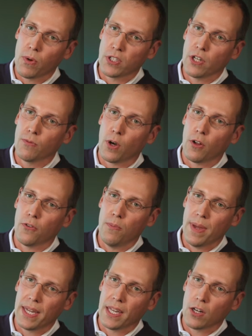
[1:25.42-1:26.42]
of which involve
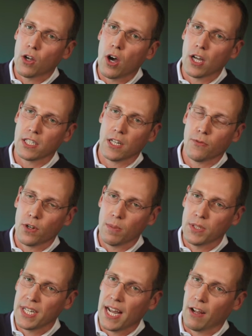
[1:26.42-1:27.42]
making it costly for
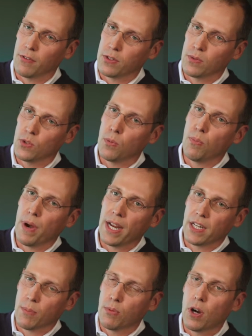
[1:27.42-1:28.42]
themselves to
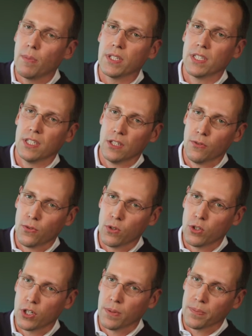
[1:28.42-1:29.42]
break their promises in the
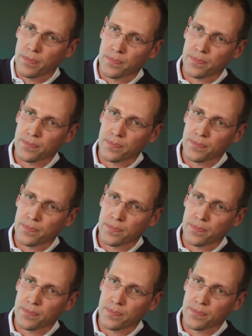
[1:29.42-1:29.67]
future.